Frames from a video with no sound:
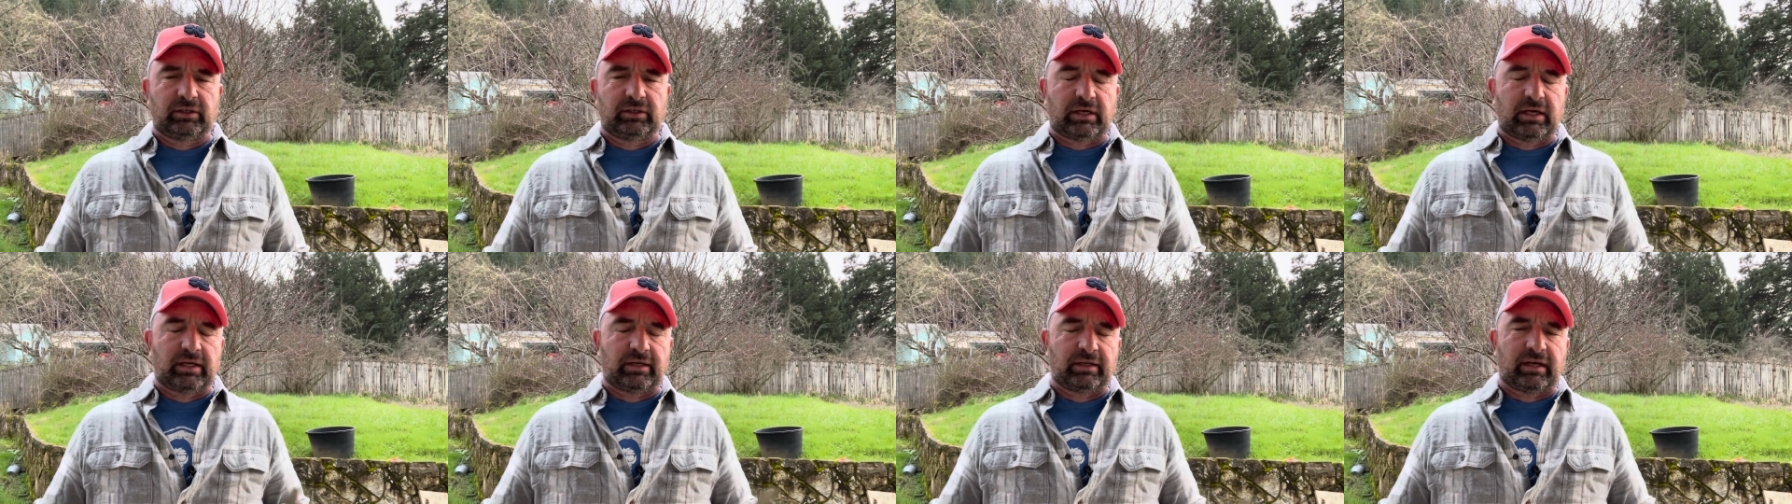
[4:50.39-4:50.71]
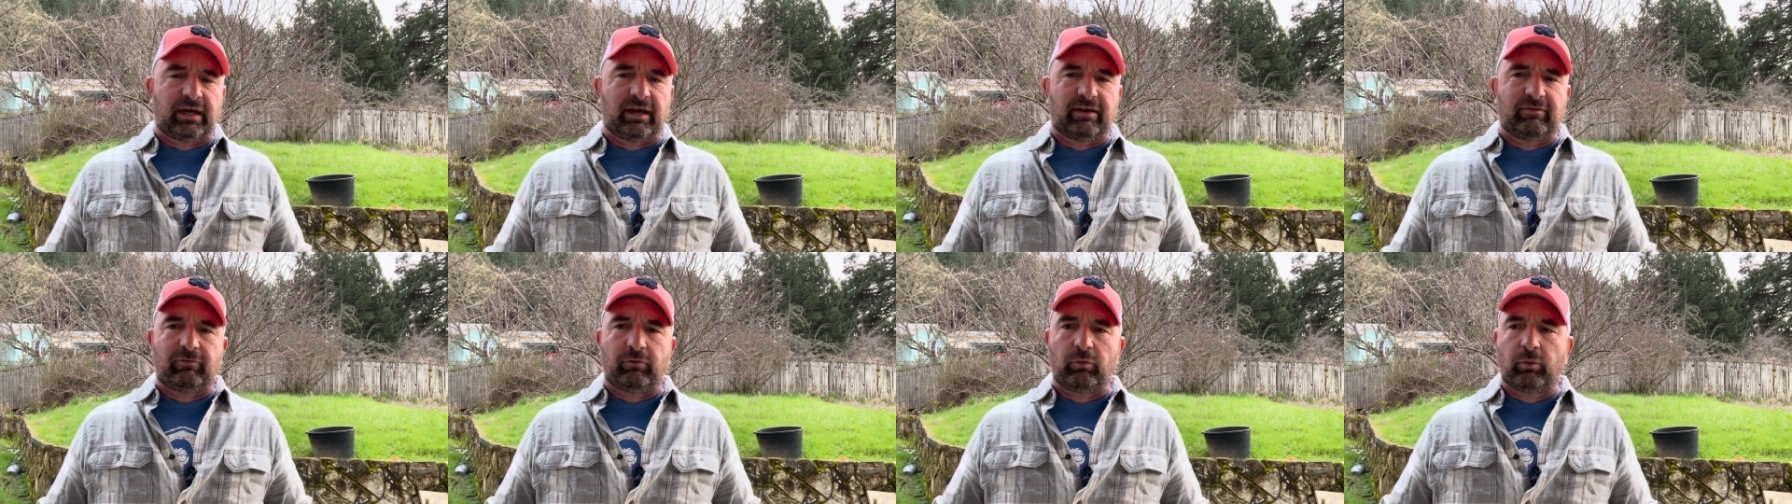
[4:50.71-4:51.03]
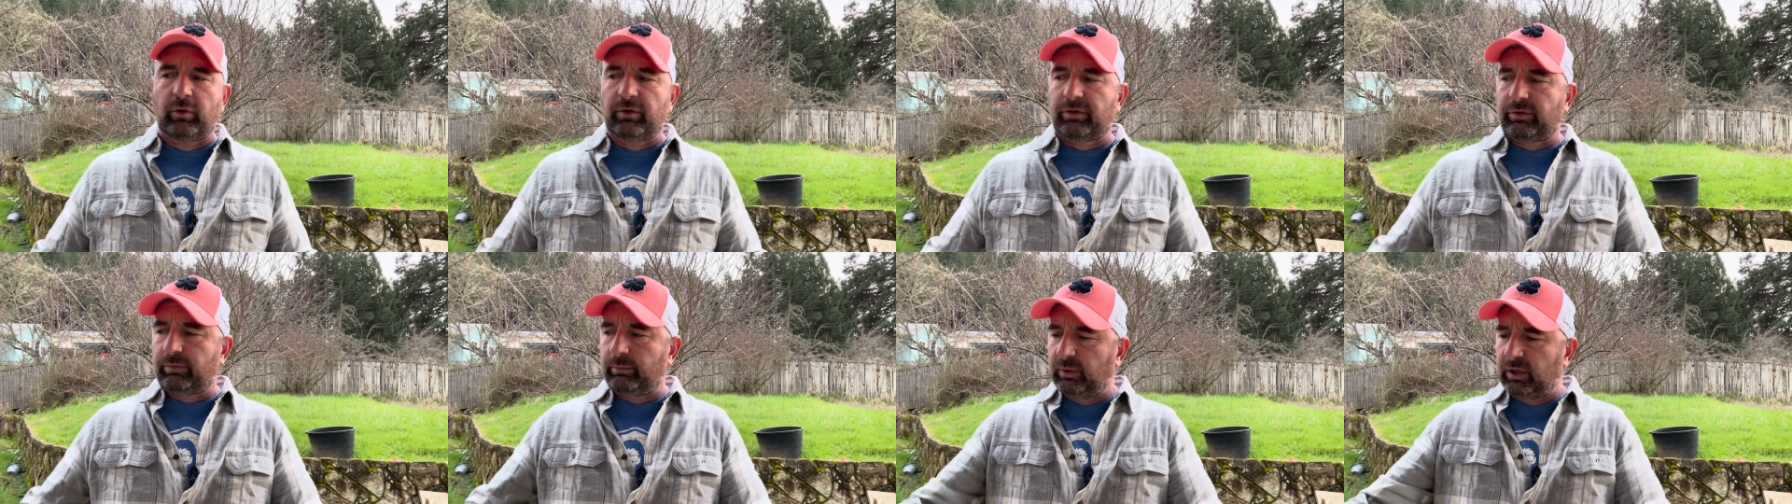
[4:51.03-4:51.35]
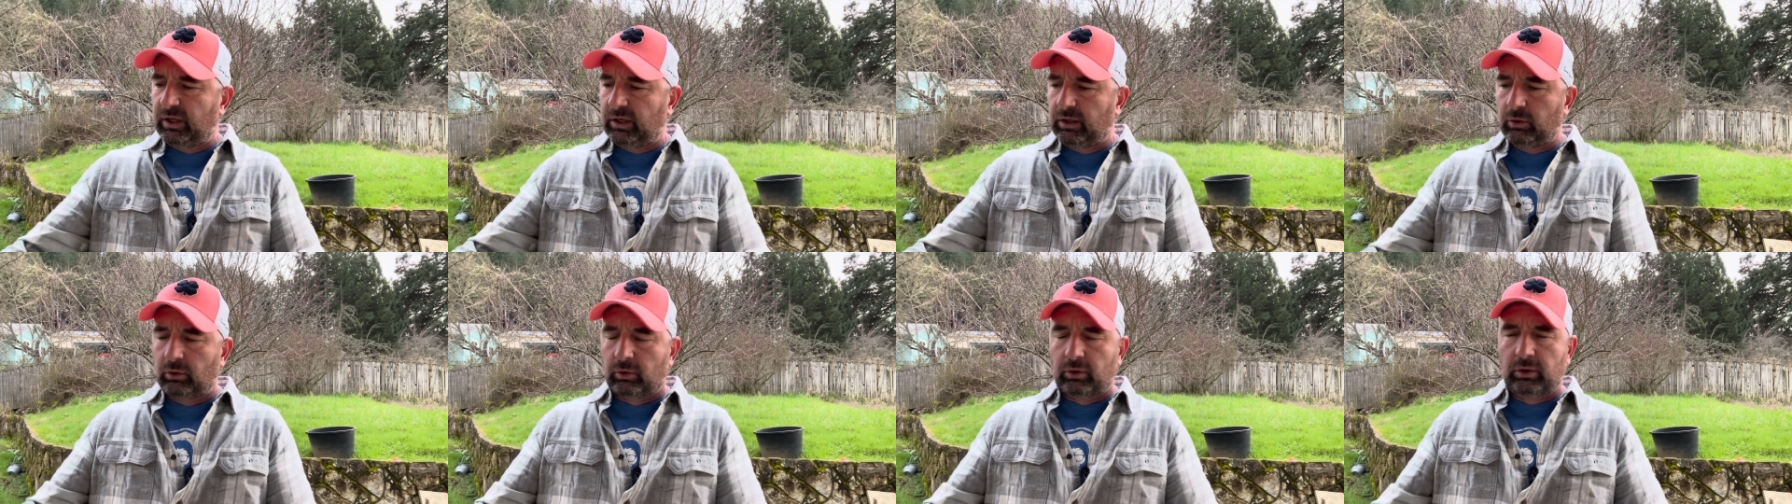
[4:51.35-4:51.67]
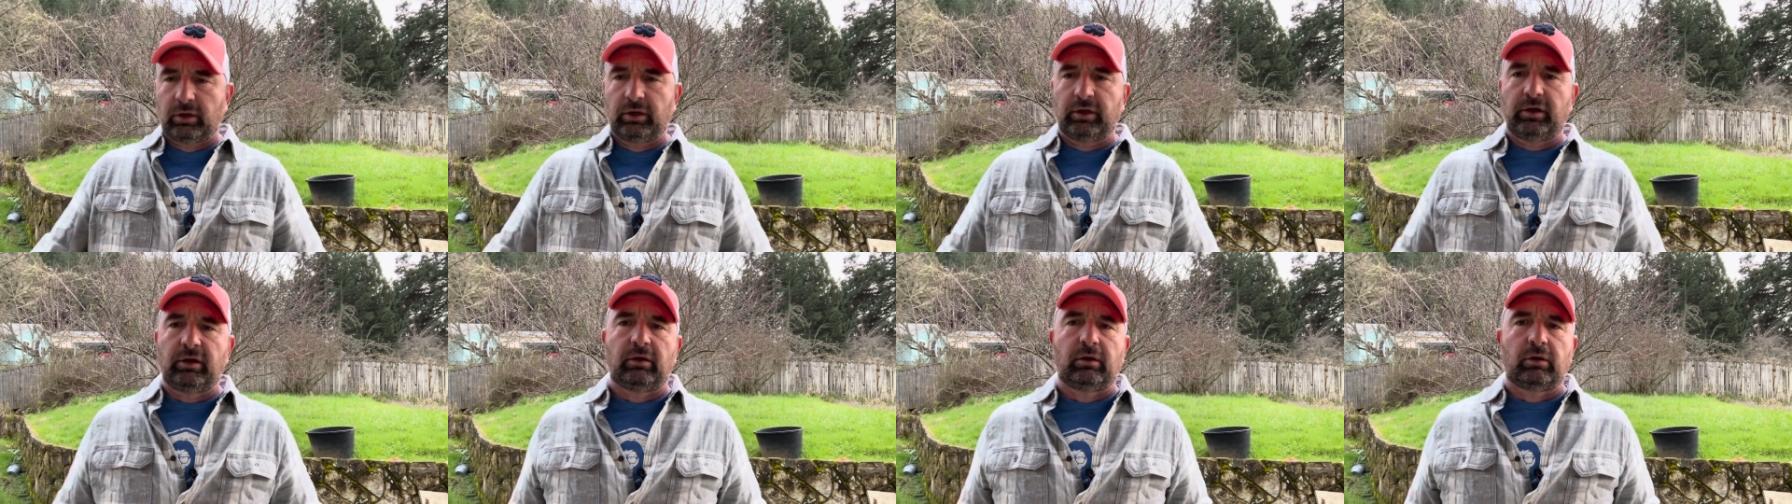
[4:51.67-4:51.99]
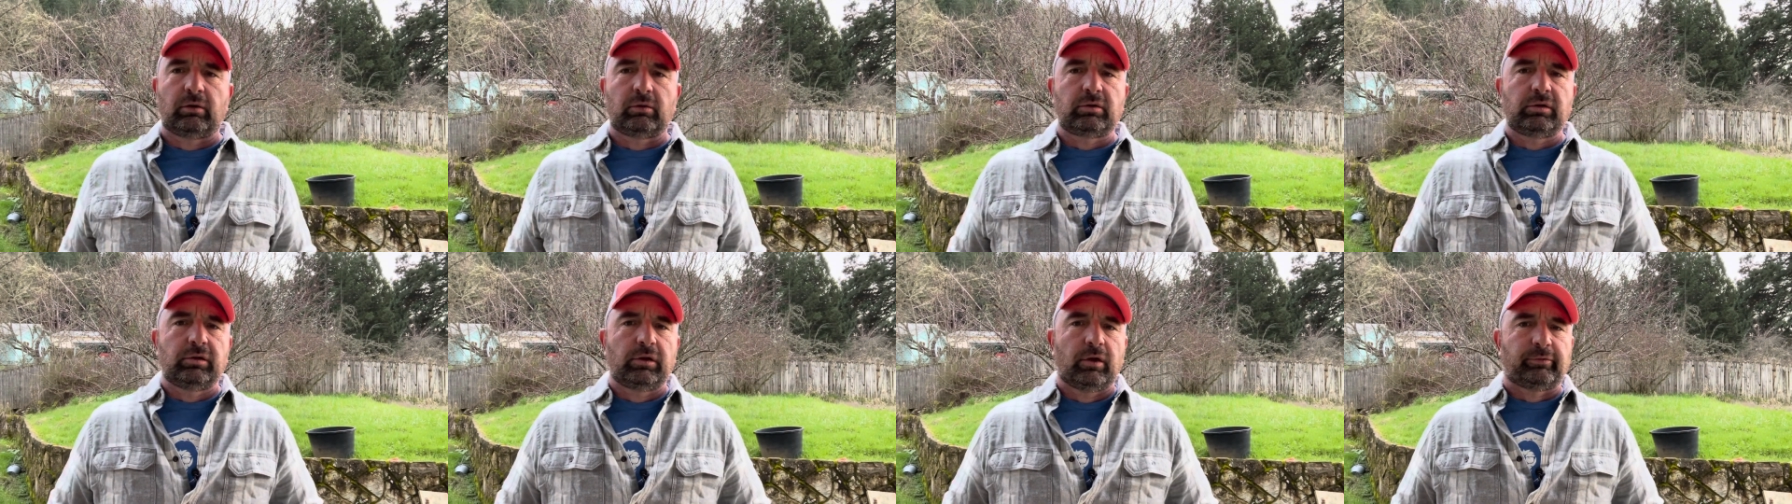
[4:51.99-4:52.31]
a knife with me or,
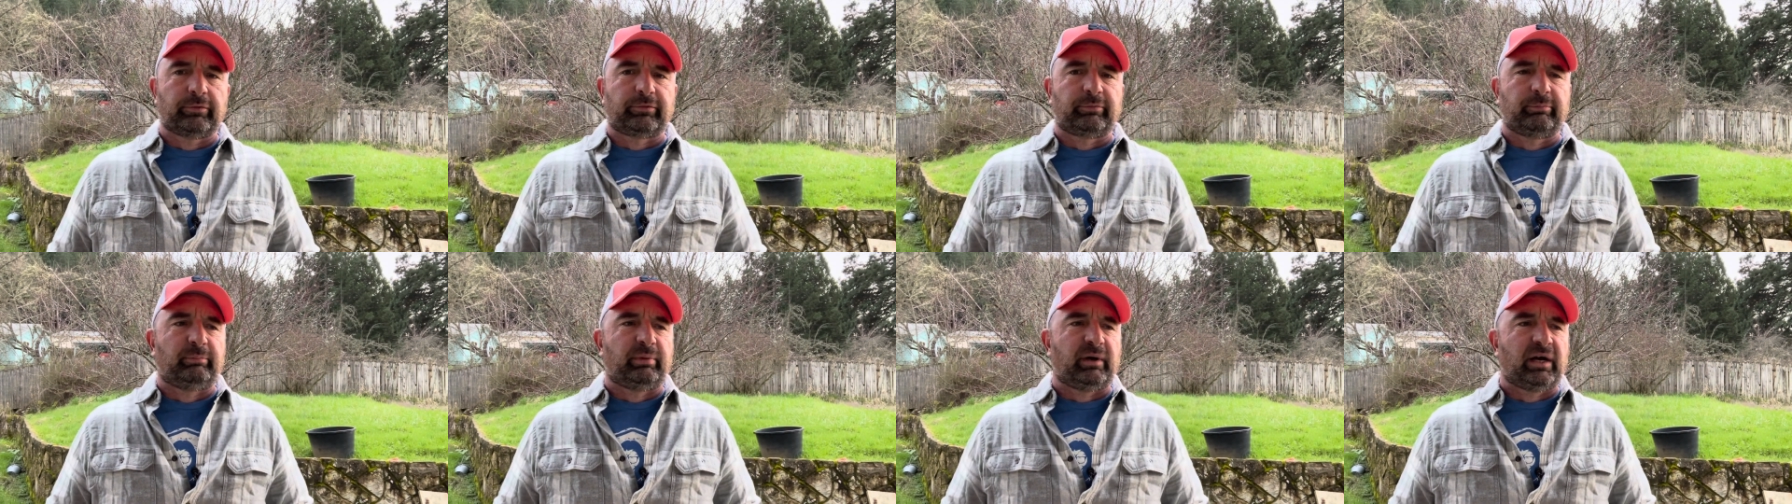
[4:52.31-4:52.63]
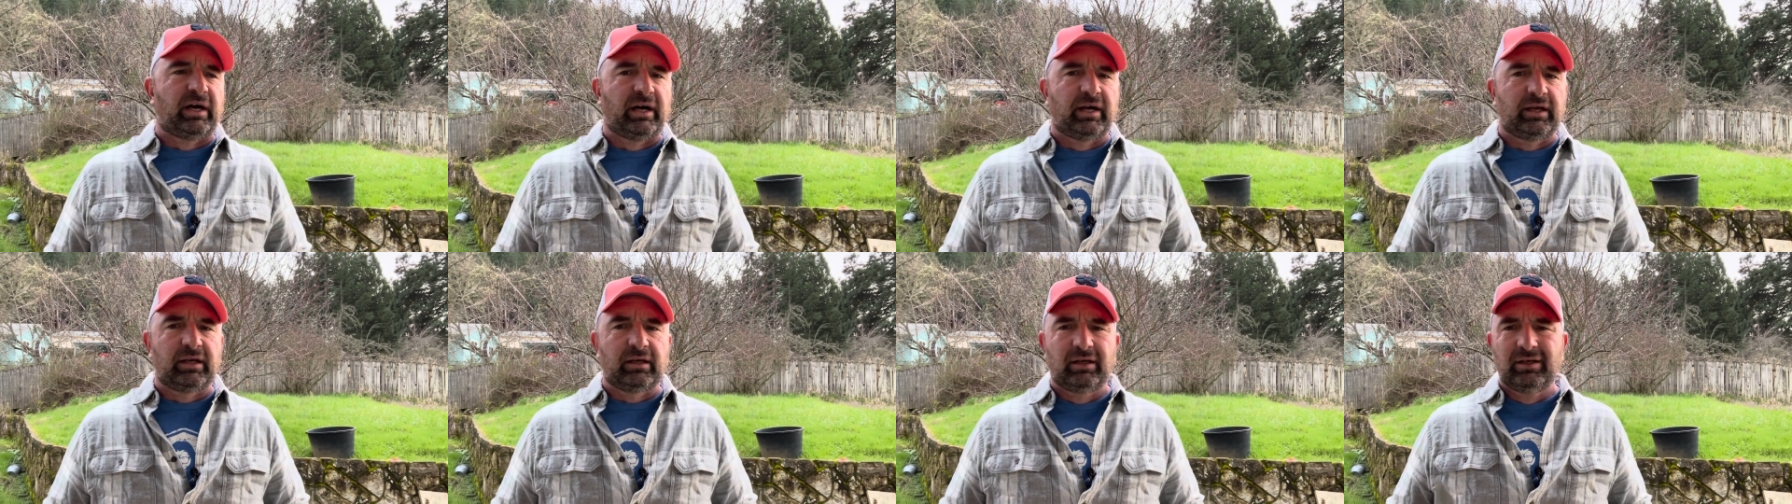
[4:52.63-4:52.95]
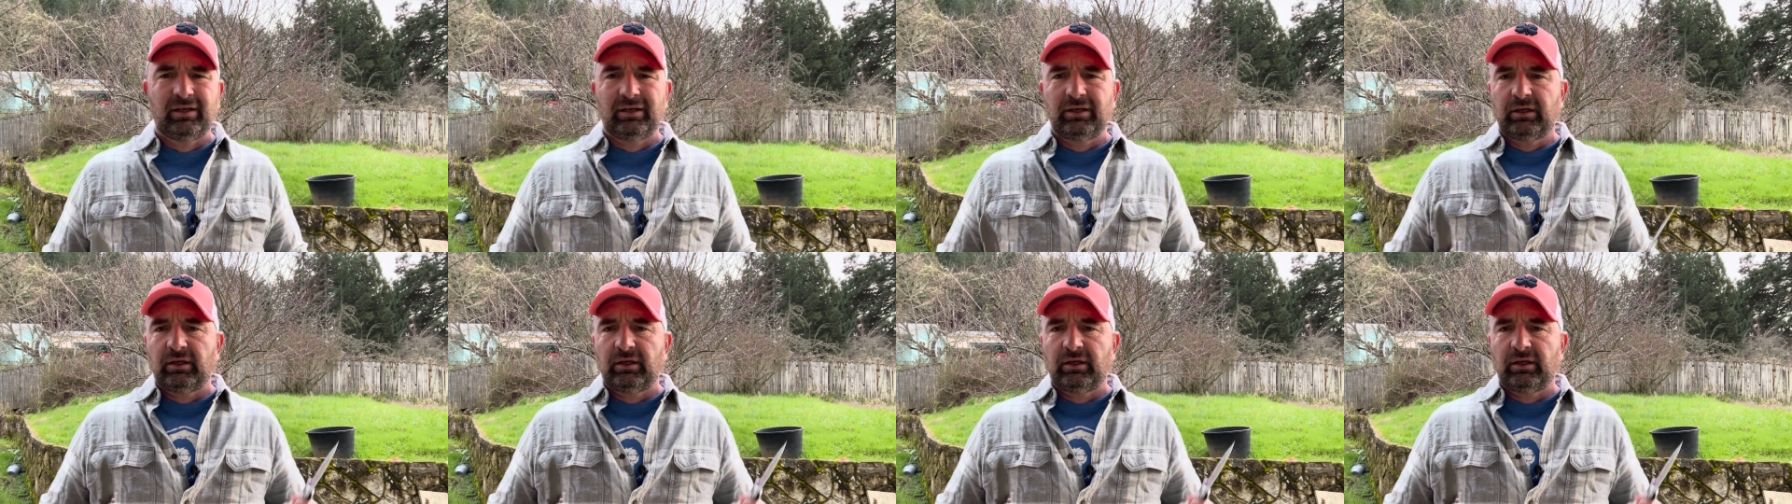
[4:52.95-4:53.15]
close by.